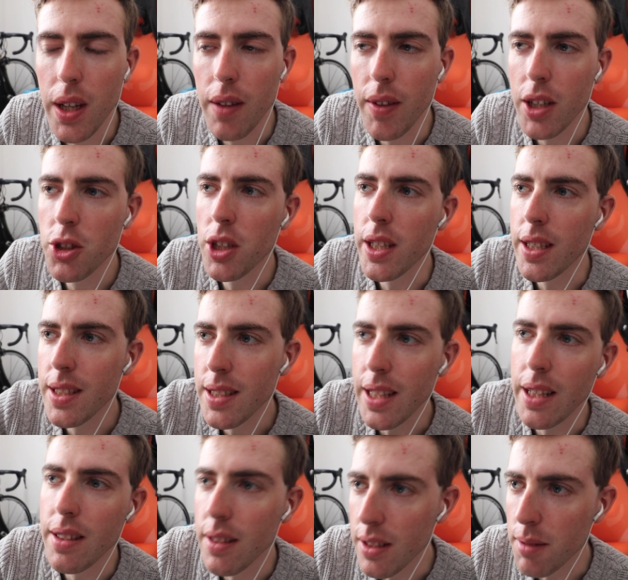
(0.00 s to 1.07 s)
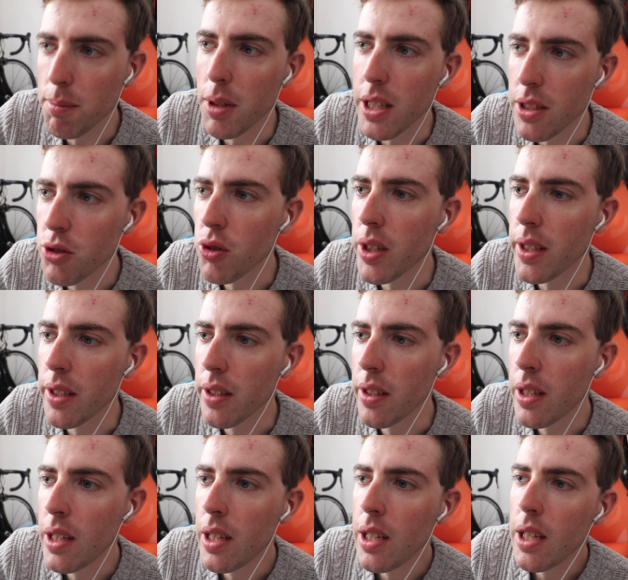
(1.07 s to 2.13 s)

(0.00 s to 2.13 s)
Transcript: I've actually extended base training